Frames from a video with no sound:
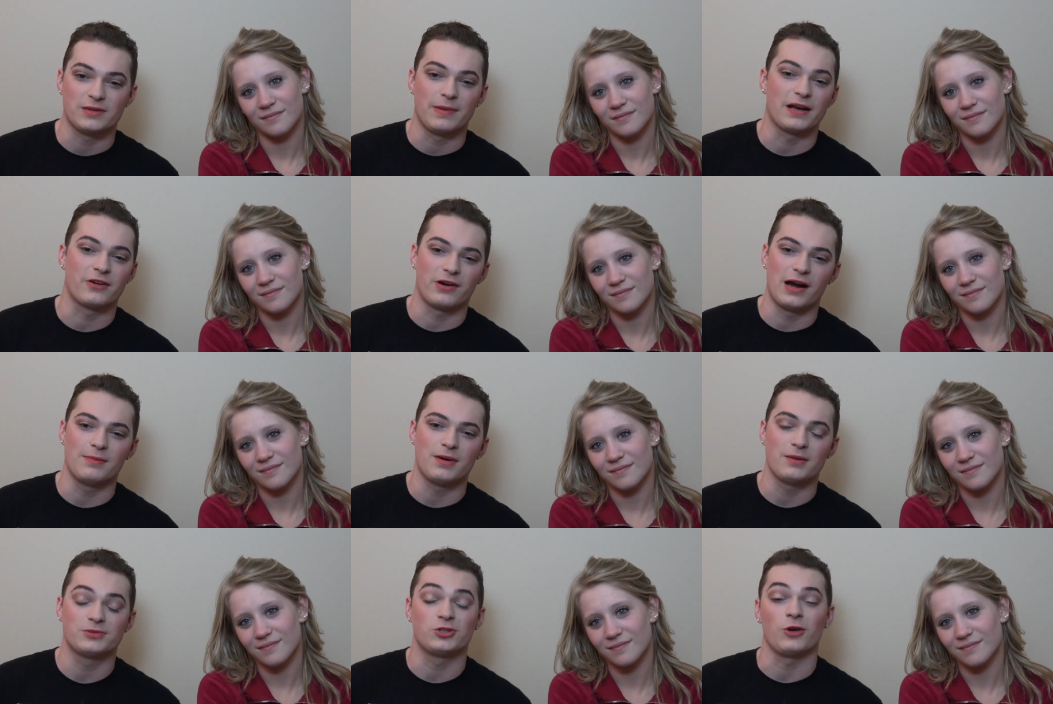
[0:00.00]
Speaker 1: to my
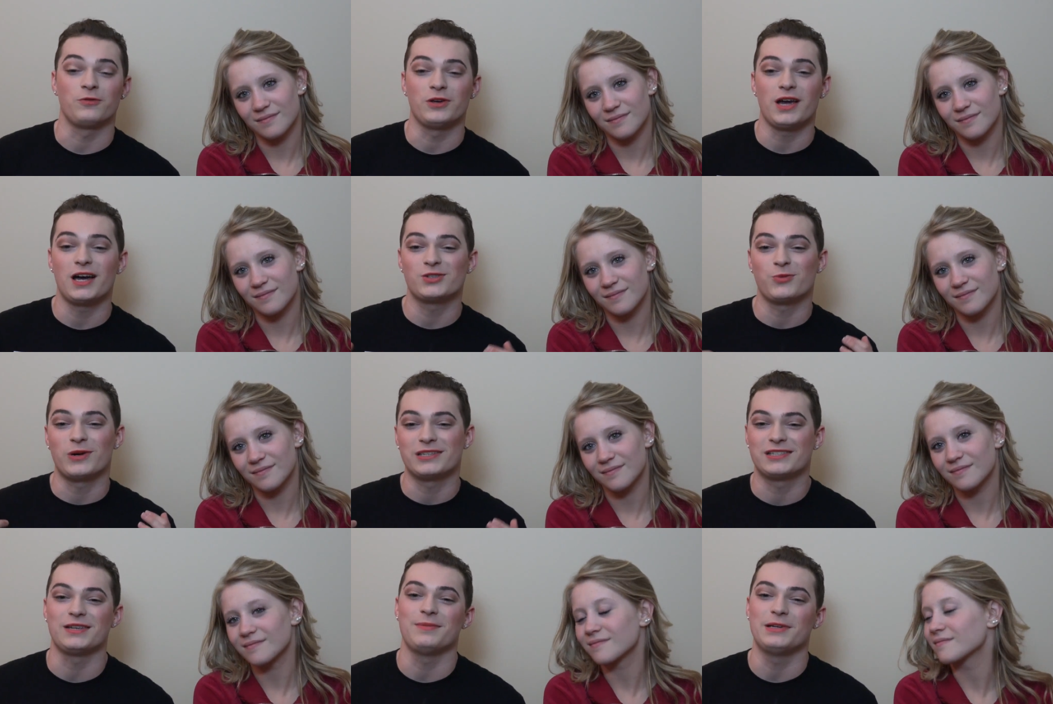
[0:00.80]
grandmom, so if you guys want to
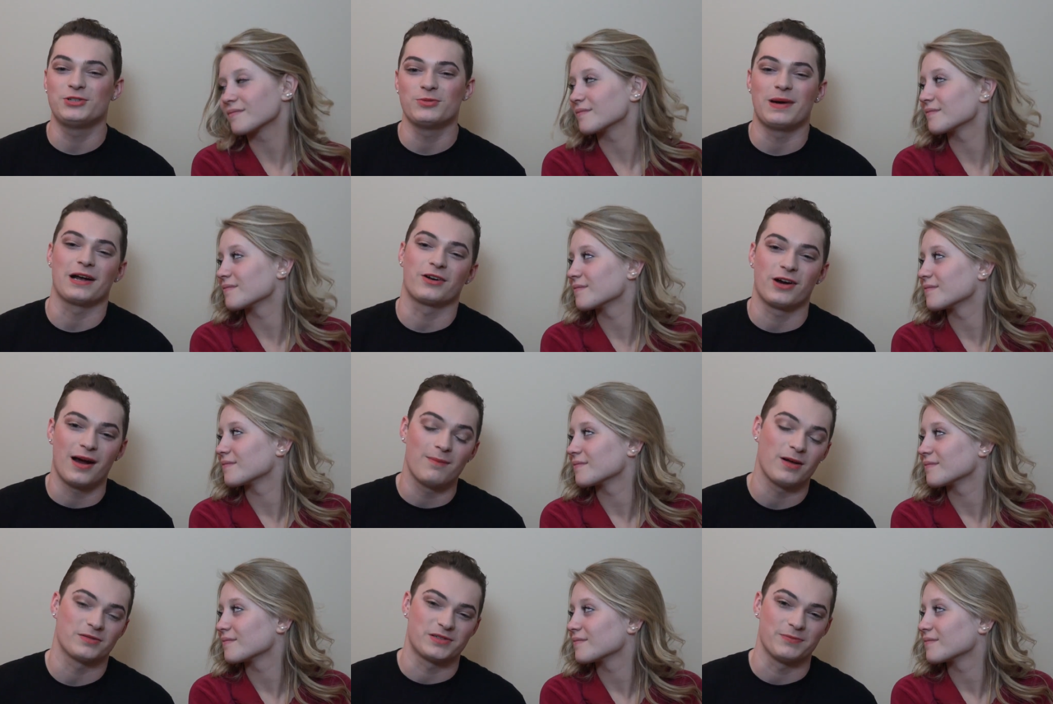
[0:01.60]
see me do my
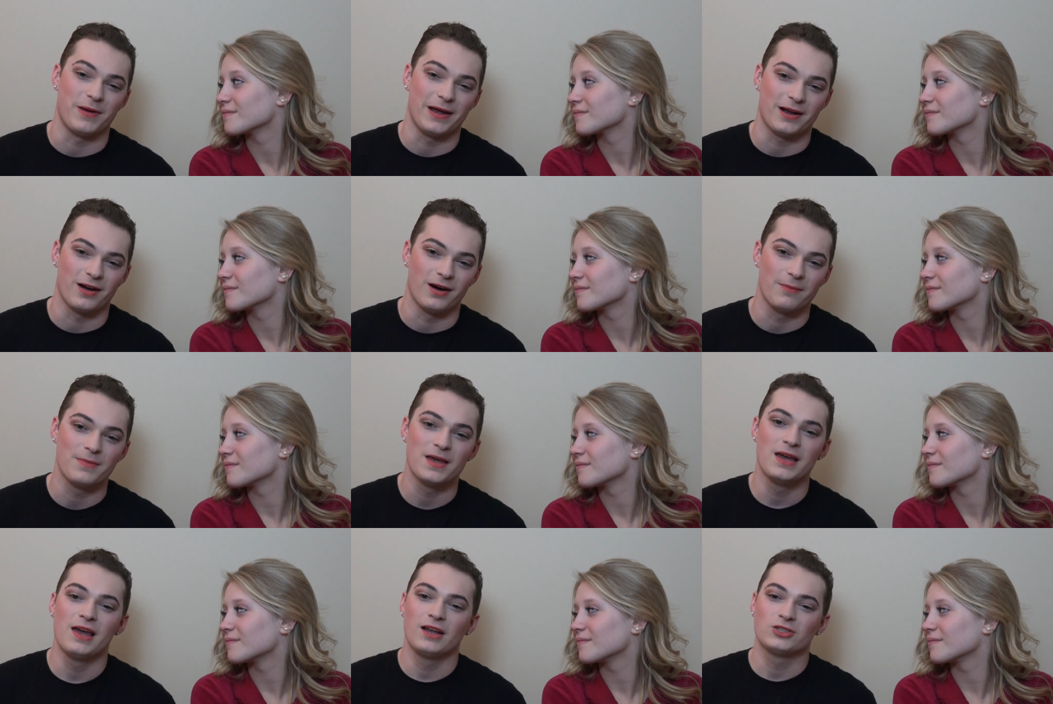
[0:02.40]
grandmom's makeup,
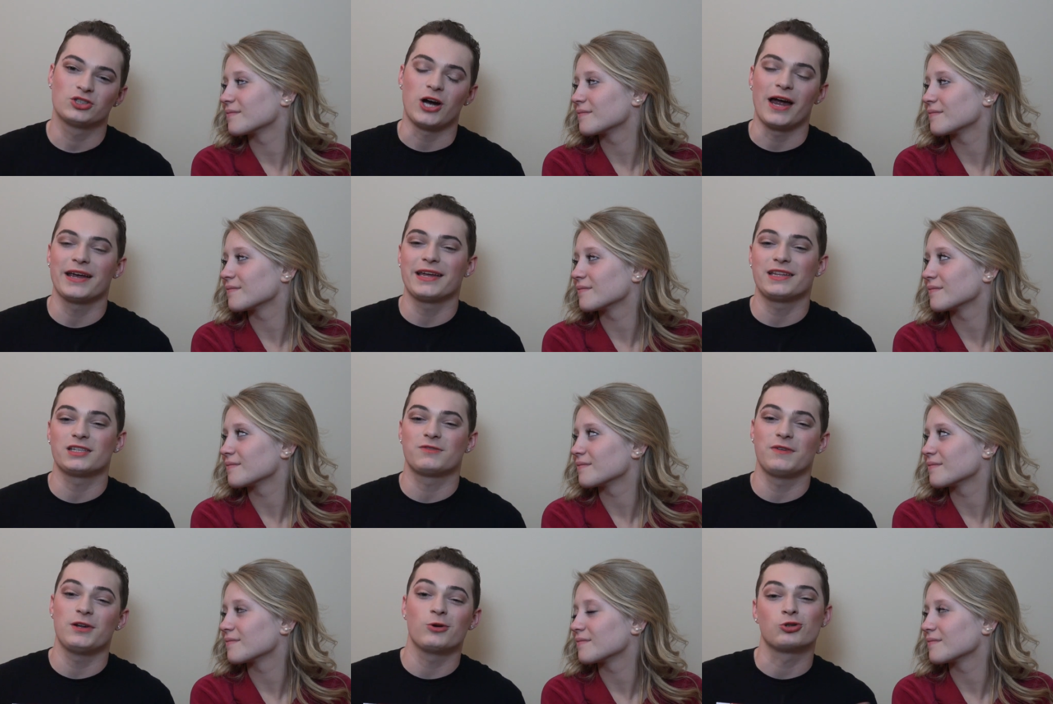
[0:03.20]
try and get this
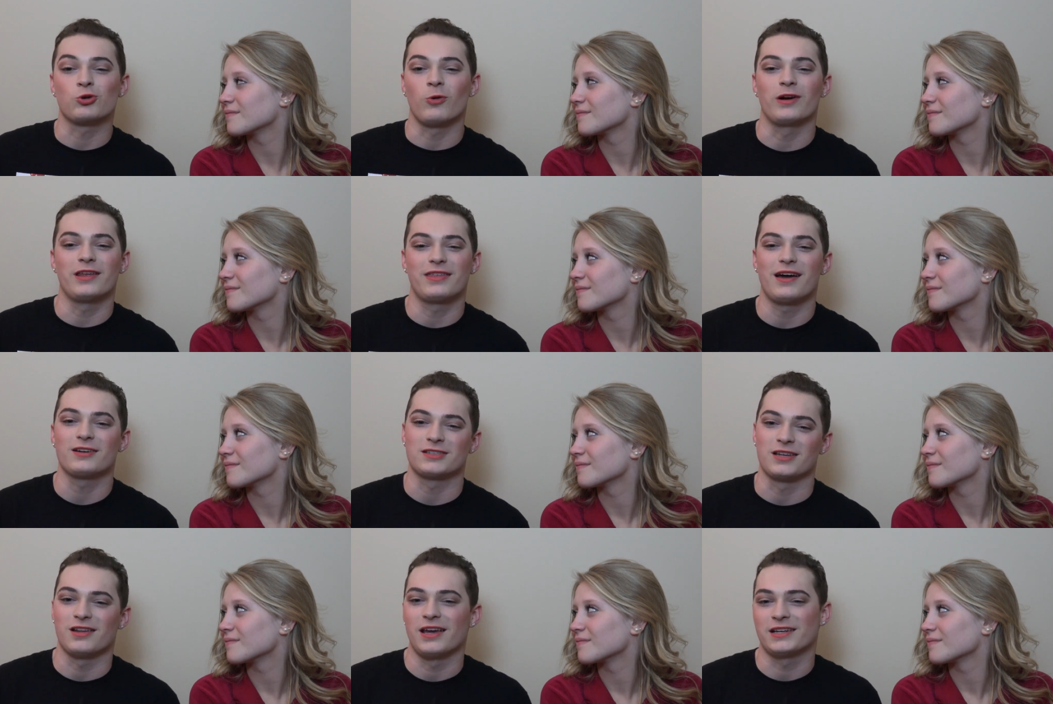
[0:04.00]
video
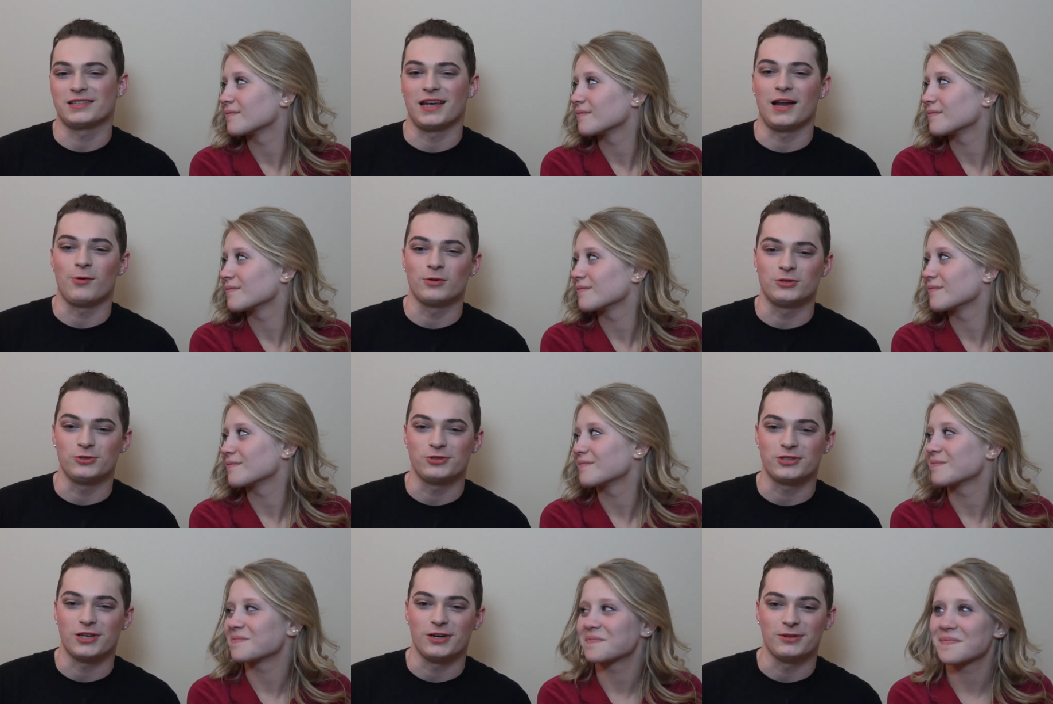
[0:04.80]
20,000 likes and I will do
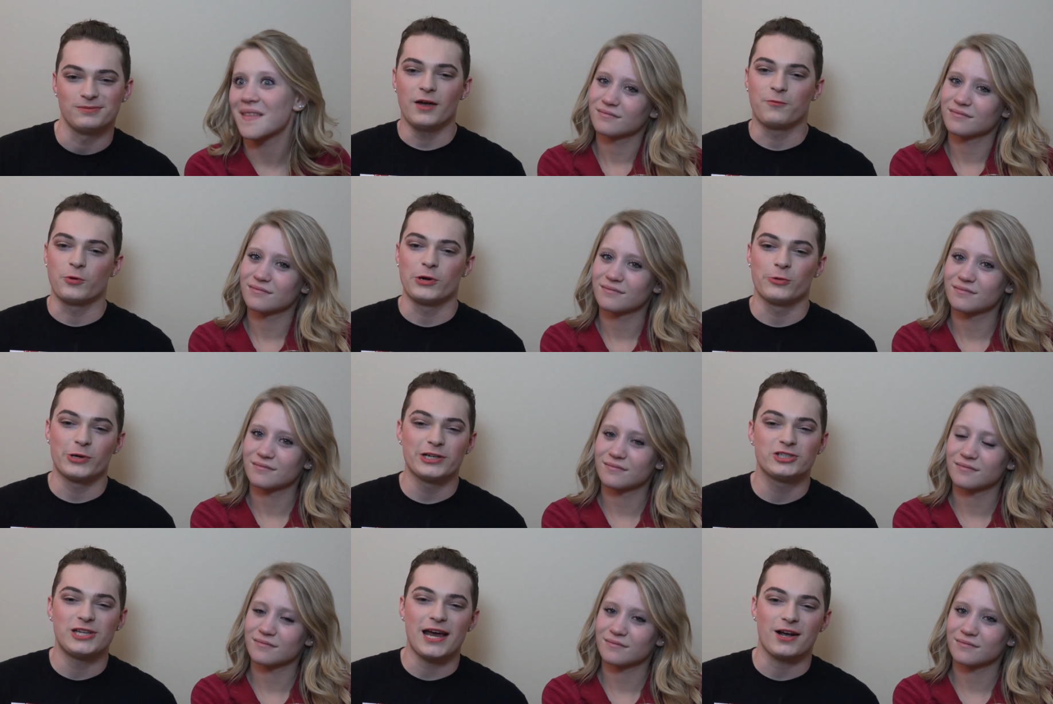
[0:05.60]
so. If we
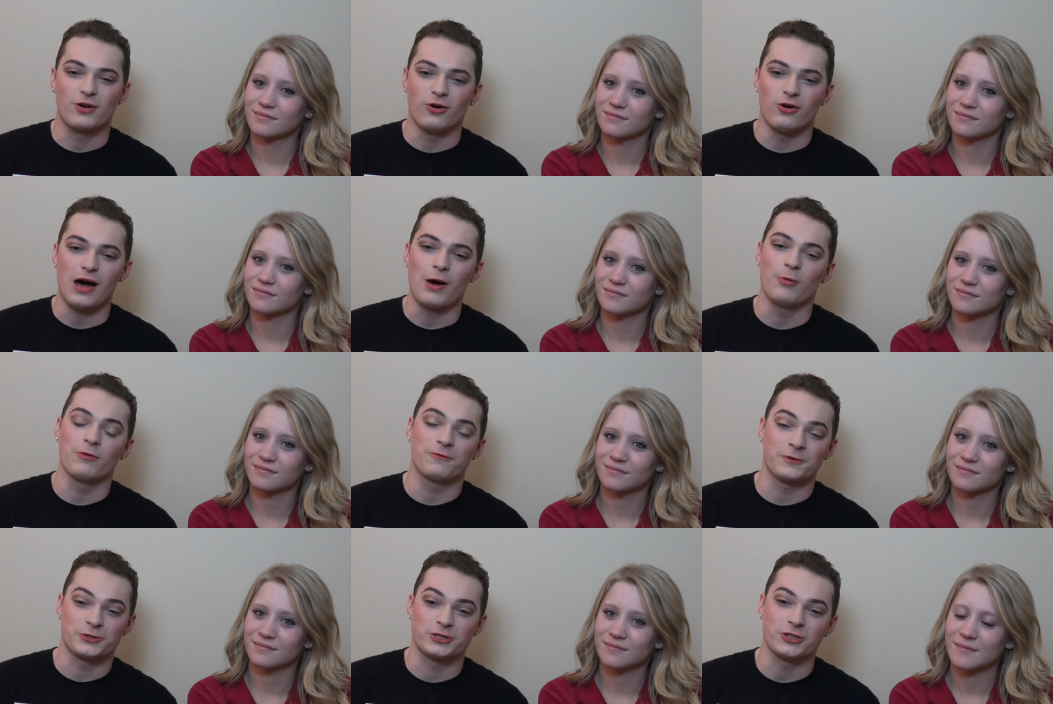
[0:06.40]
reach that goal, I will
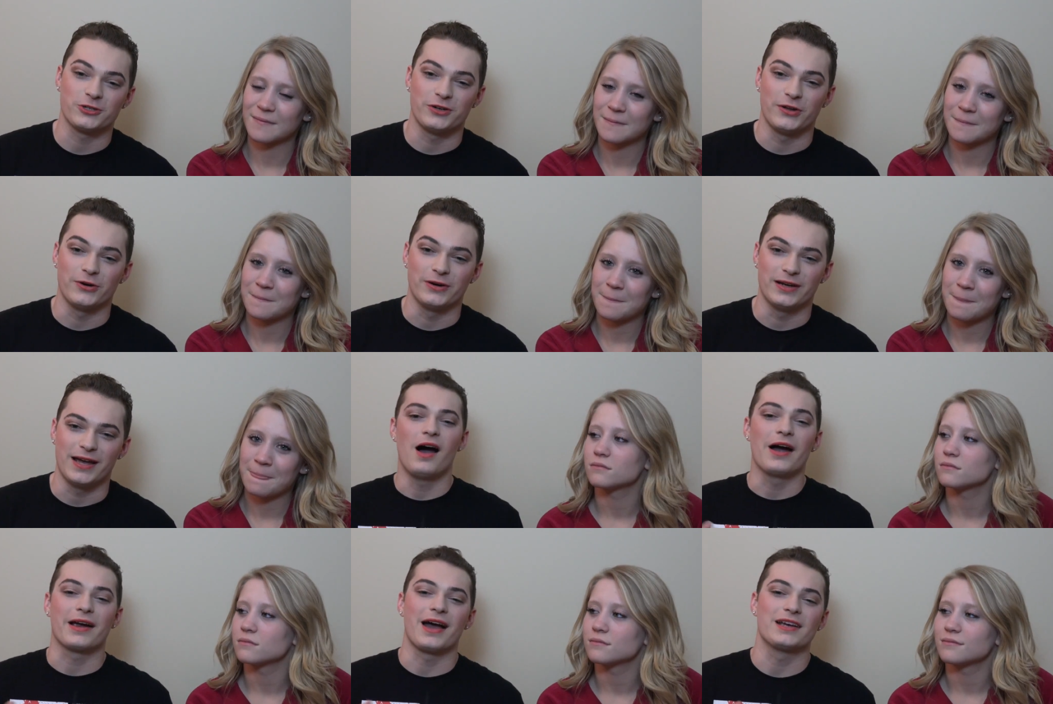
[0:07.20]
for sure do it.
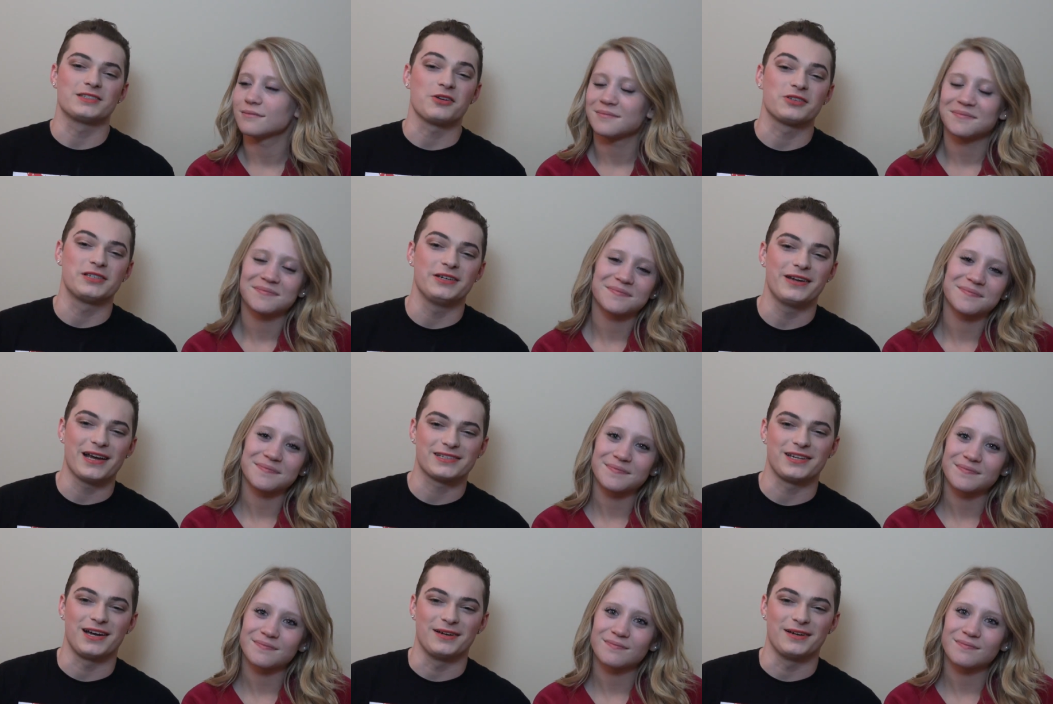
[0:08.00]
Alright guys, I'll see you next